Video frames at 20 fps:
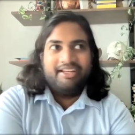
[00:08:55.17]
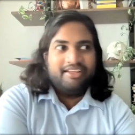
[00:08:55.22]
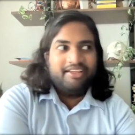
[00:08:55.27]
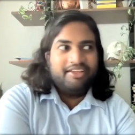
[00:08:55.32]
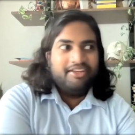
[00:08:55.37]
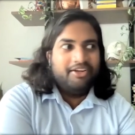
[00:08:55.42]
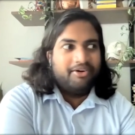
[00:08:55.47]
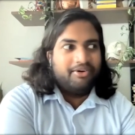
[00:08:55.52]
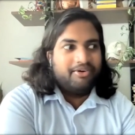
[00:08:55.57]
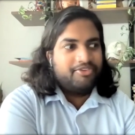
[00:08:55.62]
mean,
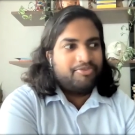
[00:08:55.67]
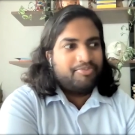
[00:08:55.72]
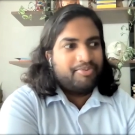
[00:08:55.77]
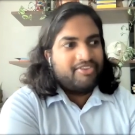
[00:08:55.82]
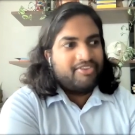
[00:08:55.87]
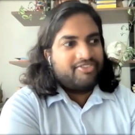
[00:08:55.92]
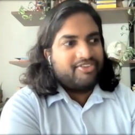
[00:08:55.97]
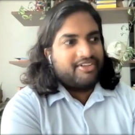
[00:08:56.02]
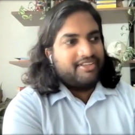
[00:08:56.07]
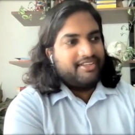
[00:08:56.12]
you know, it's
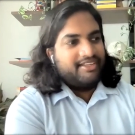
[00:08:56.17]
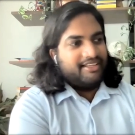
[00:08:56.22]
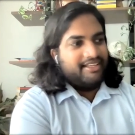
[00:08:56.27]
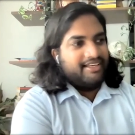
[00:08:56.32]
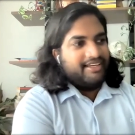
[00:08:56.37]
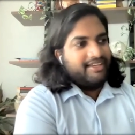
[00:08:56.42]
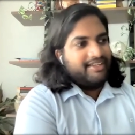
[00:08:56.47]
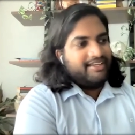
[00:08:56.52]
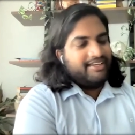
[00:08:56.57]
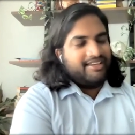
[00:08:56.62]
basically
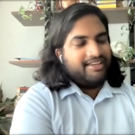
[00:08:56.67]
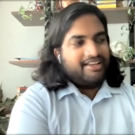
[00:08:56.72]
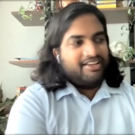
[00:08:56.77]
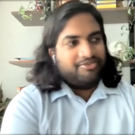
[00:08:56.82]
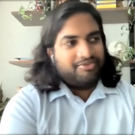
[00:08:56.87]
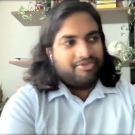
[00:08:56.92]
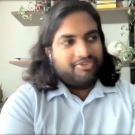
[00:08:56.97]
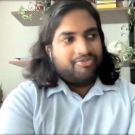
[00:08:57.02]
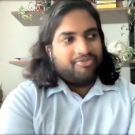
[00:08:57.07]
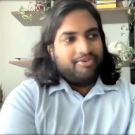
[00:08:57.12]
like,
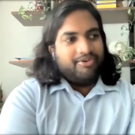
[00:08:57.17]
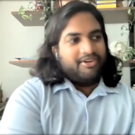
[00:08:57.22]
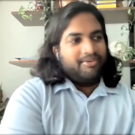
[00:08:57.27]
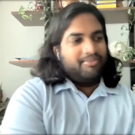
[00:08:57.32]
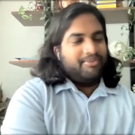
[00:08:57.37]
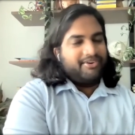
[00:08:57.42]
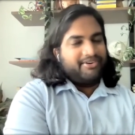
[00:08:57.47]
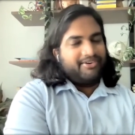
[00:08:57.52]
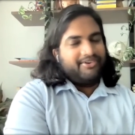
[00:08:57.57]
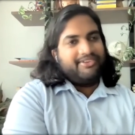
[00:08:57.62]
as we spoke
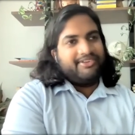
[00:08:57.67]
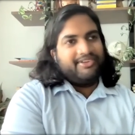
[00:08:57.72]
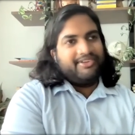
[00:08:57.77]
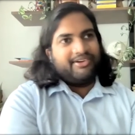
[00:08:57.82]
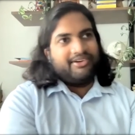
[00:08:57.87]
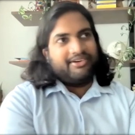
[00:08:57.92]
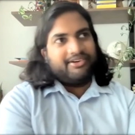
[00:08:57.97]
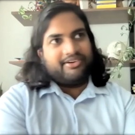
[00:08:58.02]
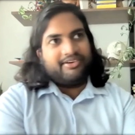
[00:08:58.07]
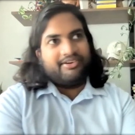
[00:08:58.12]
about
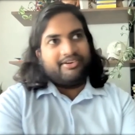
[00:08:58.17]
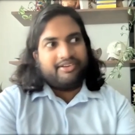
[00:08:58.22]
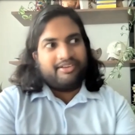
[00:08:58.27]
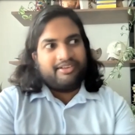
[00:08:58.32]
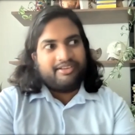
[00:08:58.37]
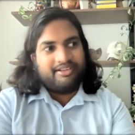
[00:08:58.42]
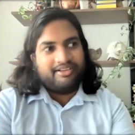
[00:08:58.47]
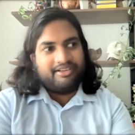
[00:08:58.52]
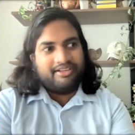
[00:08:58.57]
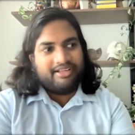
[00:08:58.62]
earlier,
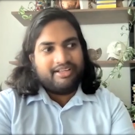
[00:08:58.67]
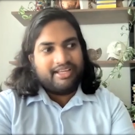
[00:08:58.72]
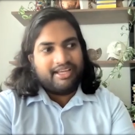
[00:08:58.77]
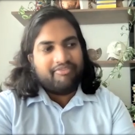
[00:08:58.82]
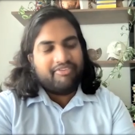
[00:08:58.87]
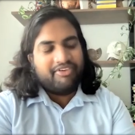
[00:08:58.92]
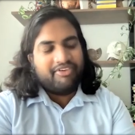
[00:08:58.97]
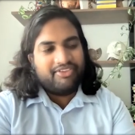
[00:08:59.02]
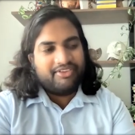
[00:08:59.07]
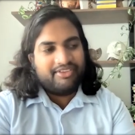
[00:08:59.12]

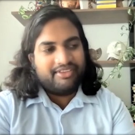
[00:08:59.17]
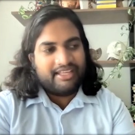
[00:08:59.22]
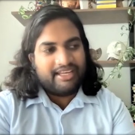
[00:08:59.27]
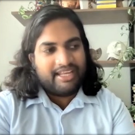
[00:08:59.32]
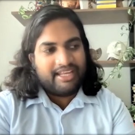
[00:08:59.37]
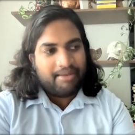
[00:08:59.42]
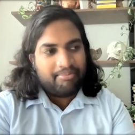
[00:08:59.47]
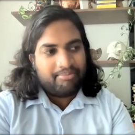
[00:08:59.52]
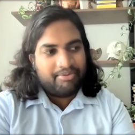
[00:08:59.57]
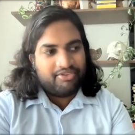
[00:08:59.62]
everything
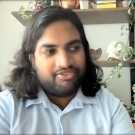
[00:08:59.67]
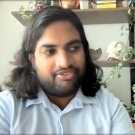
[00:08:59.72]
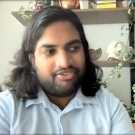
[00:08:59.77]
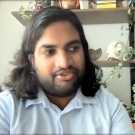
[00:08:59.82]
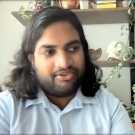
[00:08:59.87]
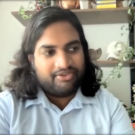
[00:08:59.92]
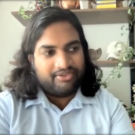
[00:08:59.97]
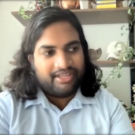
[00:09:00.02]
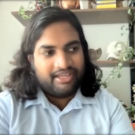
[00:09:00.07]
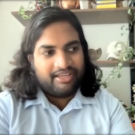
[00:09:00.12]
that happens
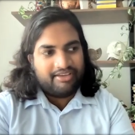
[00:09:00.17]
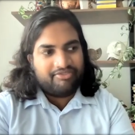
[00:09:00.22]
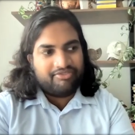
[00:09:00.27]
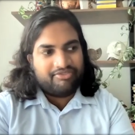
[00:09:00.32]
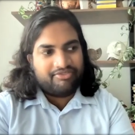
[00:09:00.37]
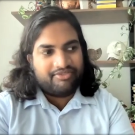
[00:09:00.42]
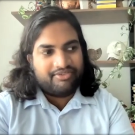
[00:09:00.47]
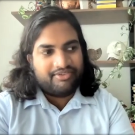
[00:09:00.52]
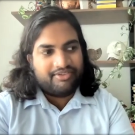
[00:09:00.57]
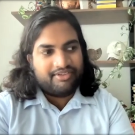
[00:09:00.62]
in your life,
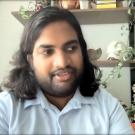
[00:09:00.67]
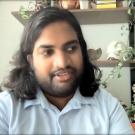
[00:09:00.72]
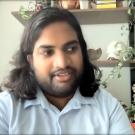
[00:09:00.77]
